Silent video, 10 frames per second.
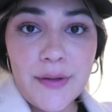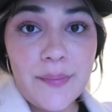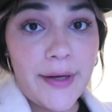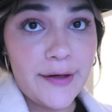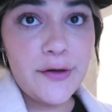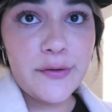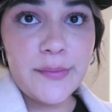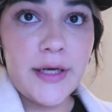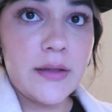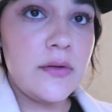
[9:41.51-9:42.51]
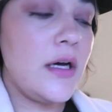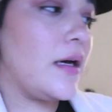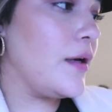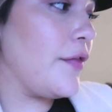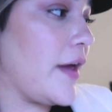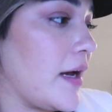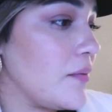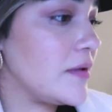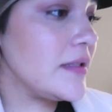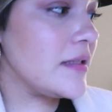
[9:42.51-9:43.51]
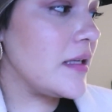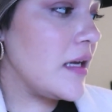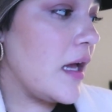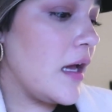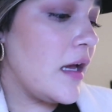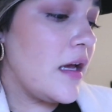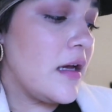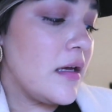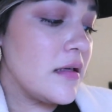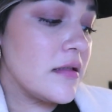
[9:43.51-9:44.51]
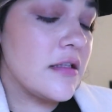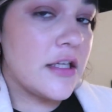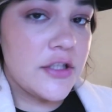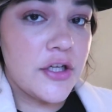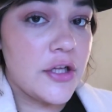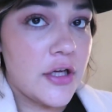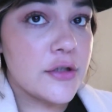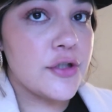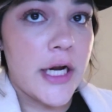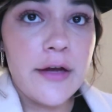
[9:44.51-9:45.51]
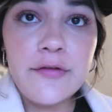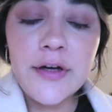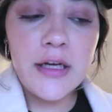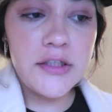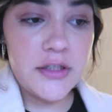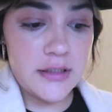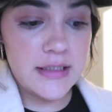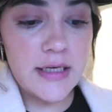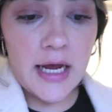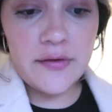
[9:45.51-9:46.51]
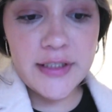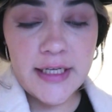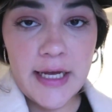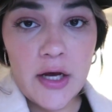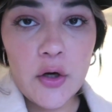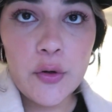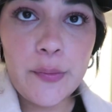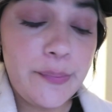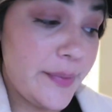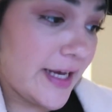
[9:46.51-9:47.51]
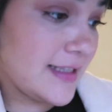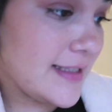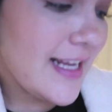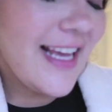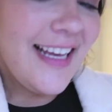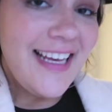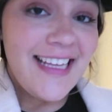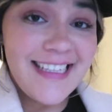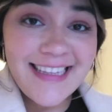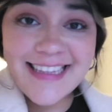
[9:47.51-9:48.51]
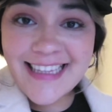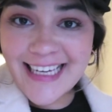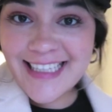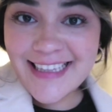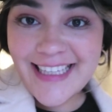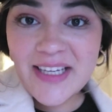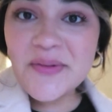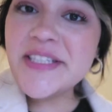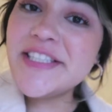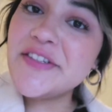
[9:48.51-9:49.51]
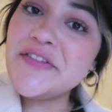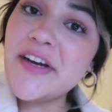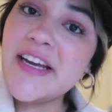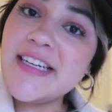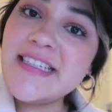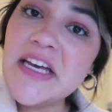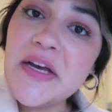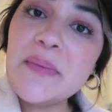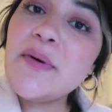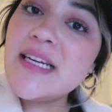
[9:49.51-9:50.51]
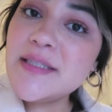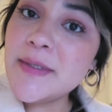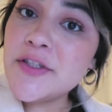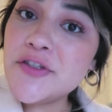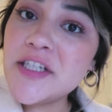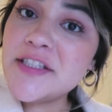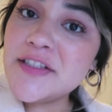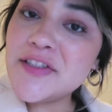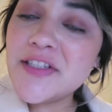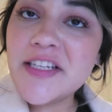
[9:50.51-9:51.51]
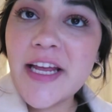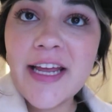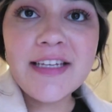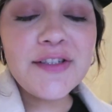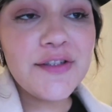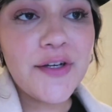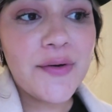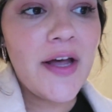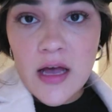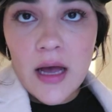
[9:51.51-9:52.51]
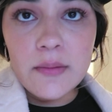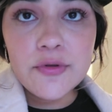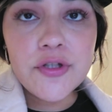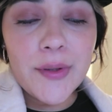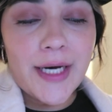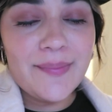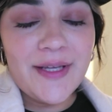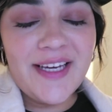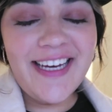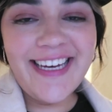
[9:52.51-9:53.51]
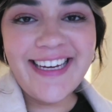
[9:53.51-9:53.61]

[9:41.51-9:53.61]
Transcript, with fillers: I'm back home now. That was such a long drive. It took us an hour to get home, but luckily we did find bridesmaids dresses today so i'm so happy